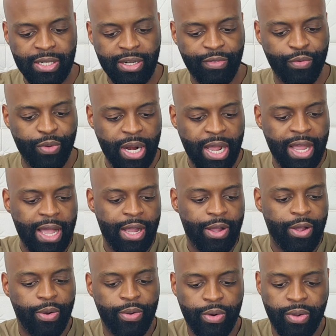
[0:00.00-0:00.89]
of what I got
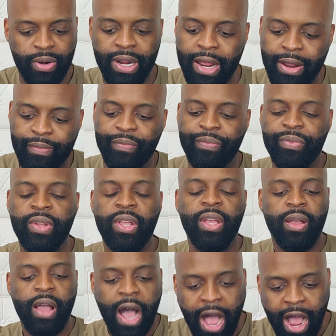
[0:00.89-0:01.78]
going on? And
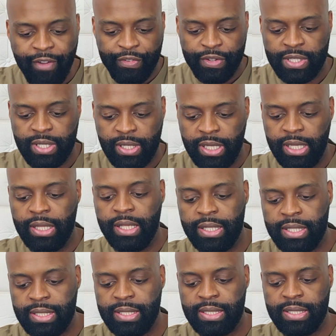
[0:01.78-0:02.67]
obviously
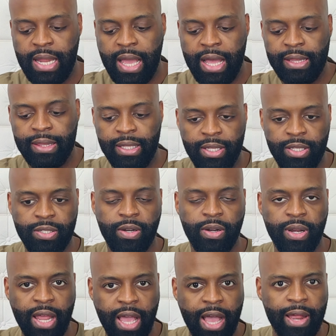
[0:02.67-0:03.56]
these are
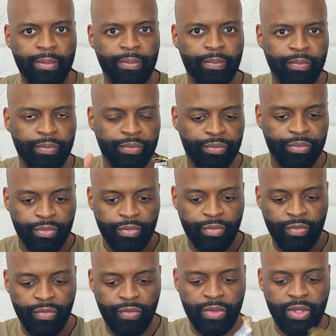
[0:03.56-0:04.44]
not
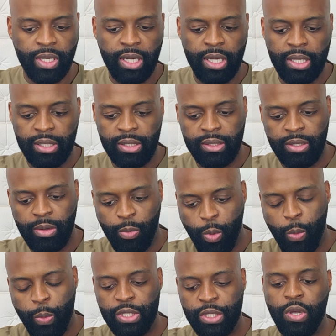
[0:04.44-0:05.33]
the
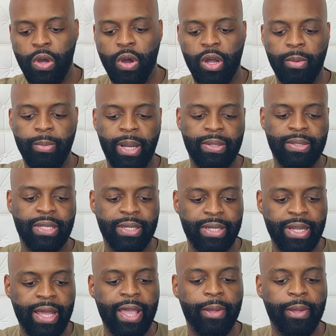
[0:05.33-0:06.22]
what we're talking about today,